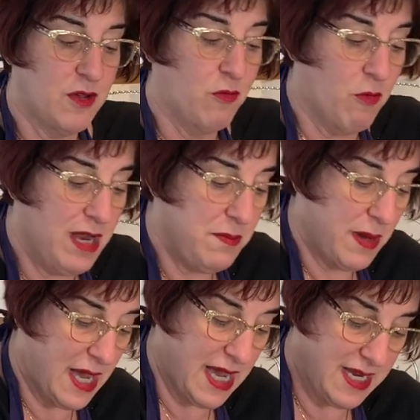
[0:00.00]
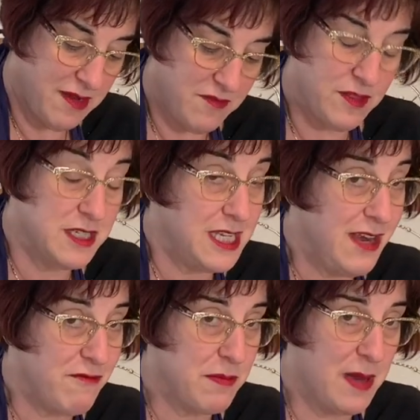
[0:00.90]
1 pie for the
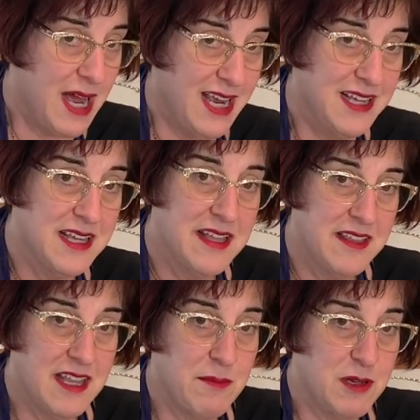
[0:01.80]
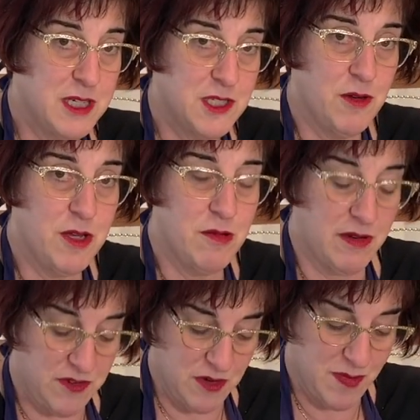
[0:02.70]
savory pie that I'm going to show you in a
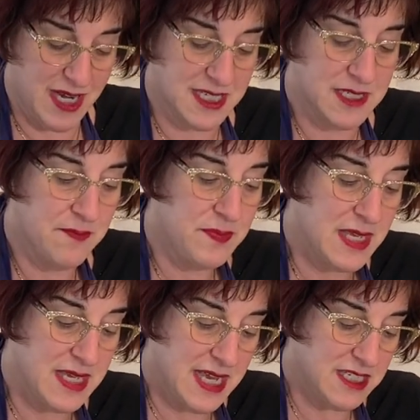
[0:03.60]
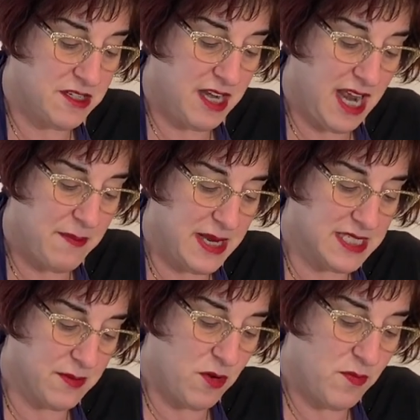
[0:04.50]
few minutes. Yesterday I made
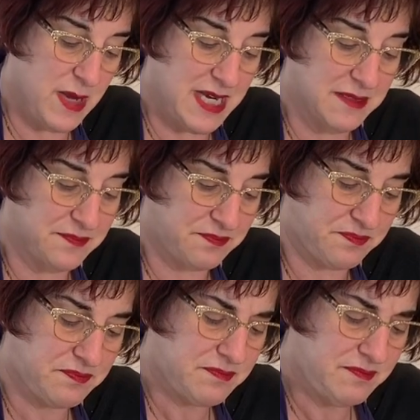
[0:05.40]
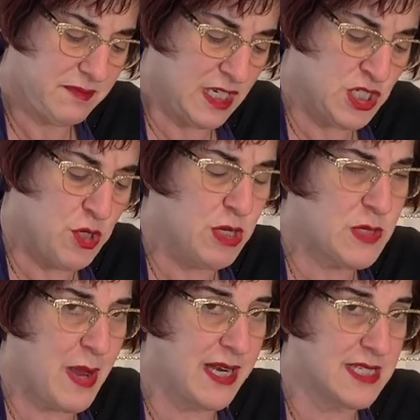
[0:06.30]
some homemade Jewish
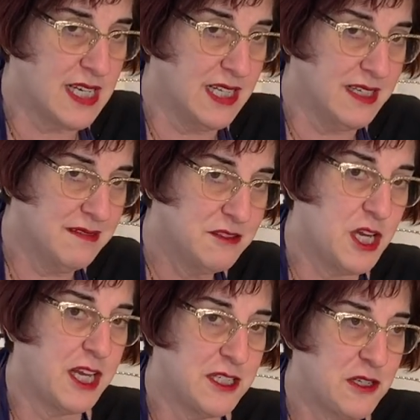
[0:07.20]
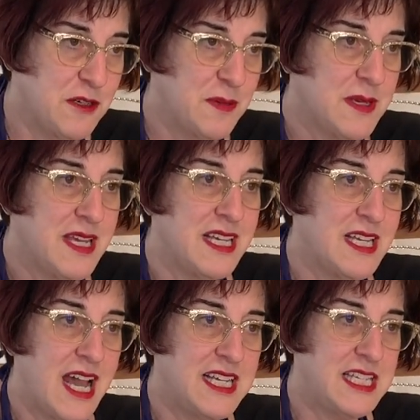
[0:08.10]
penicillin chicken soup.
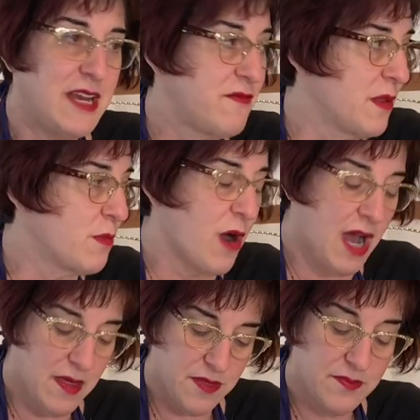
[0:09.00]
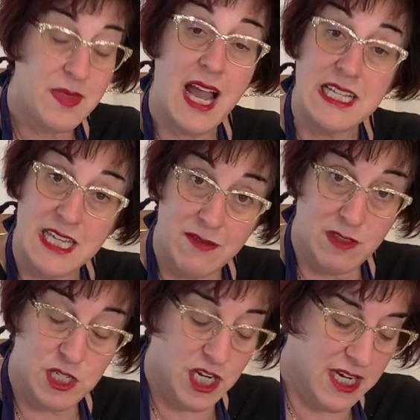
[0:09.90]
I saved the broth, I saved the
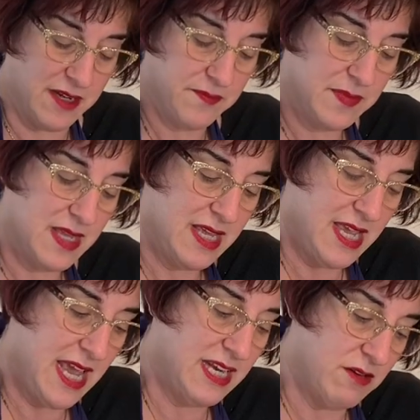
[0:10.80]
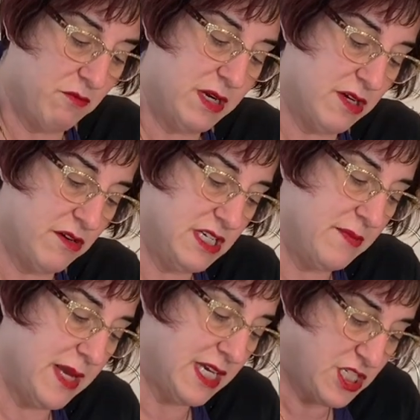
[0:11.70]
chicken, and we are going to
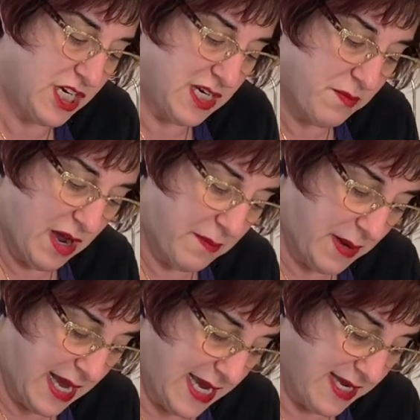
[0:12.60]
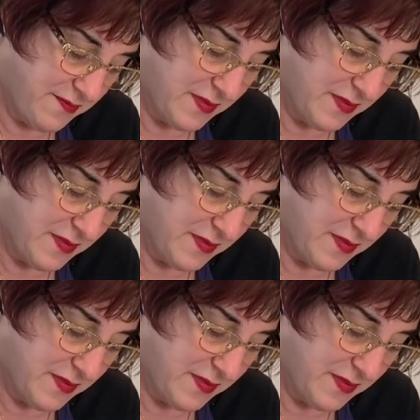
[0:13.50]
make a chicken pot pie.